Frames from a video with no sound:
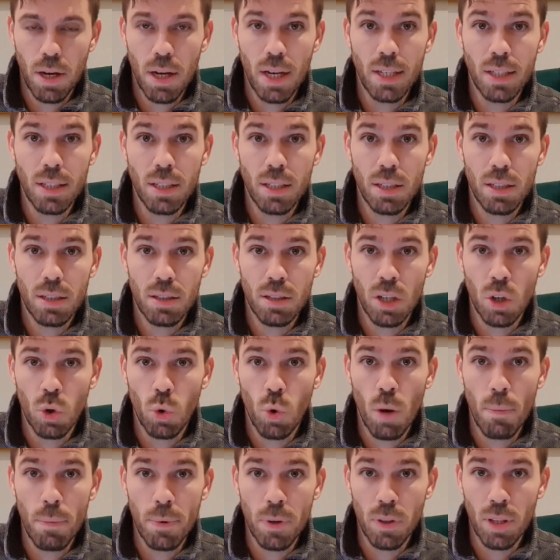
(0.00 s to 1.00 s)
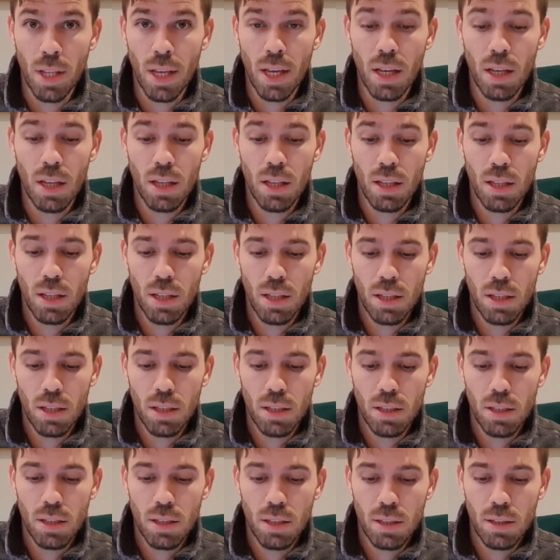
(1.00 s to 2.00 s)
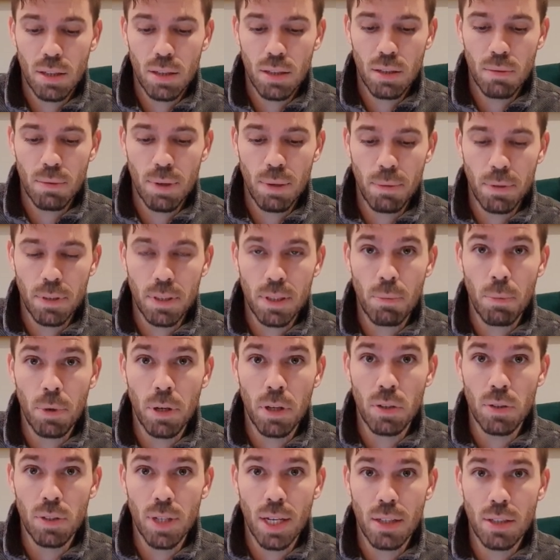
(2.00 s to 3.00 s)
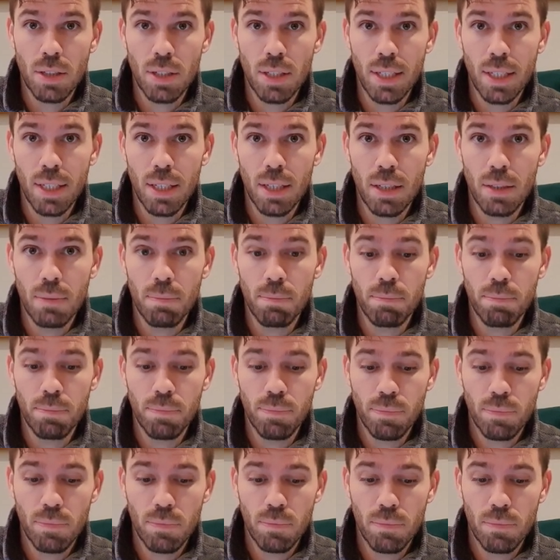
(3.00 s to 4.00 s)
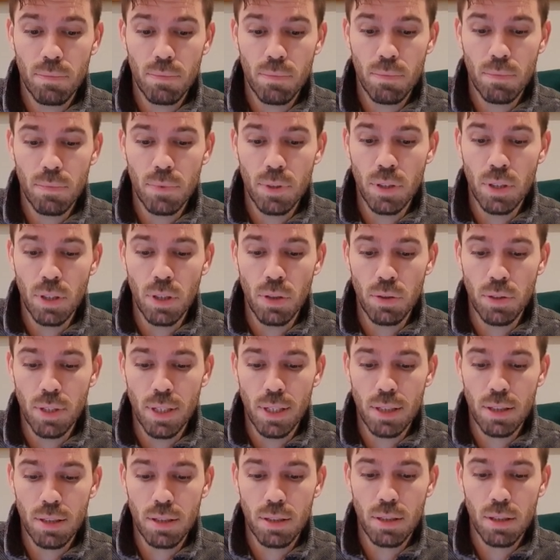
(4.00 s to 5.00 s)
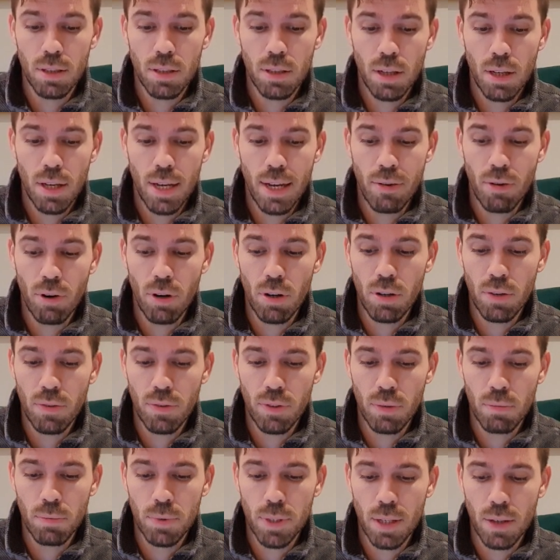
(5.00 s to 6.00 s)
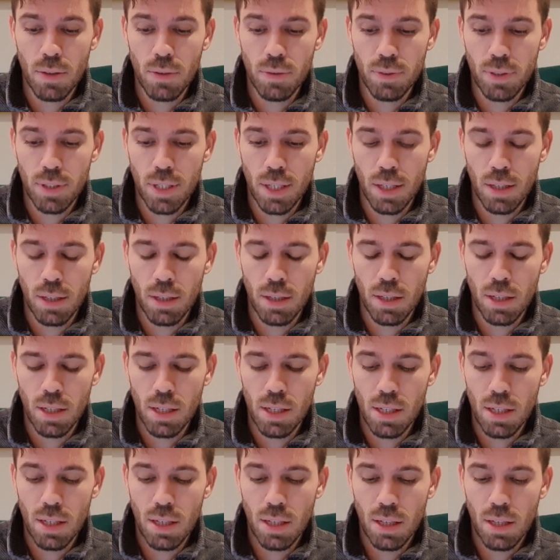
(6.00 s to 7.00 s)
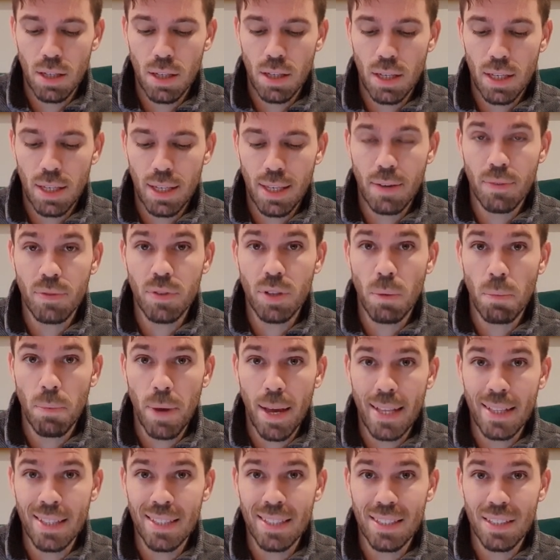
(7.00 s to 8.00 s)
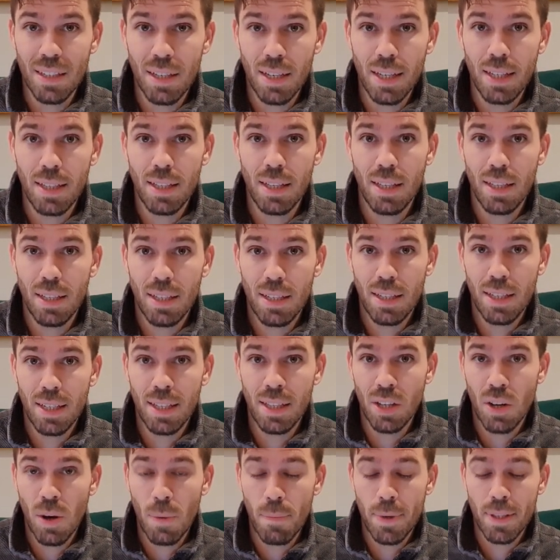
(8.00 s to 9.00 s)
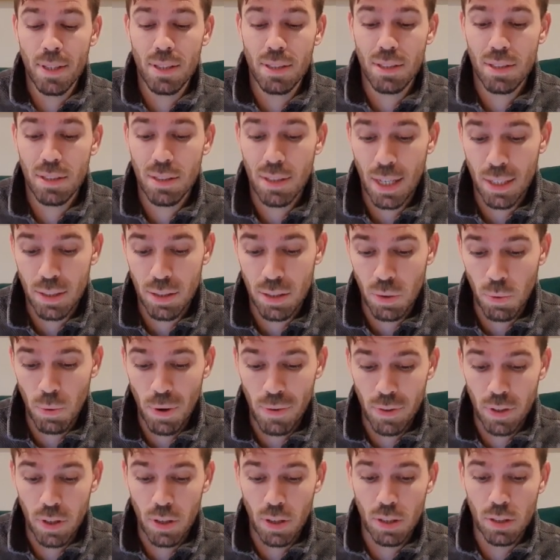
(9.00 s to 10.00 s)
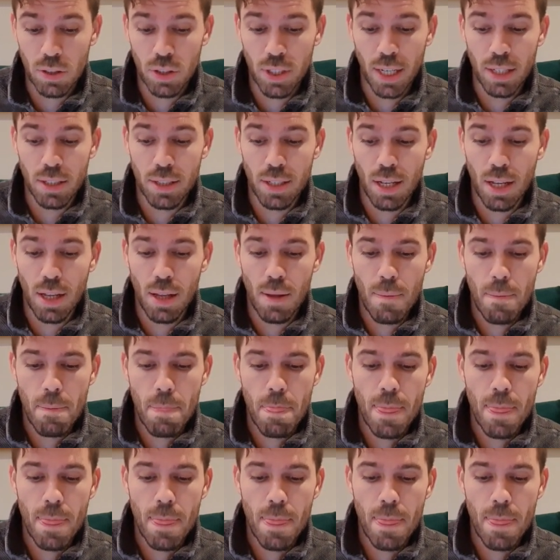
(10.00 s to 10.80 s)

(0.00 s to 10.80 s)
behind. Don't quote me on that. Maybe someone who's actually um, used this hero for themselves can give some insight in the comments as to whether you can change that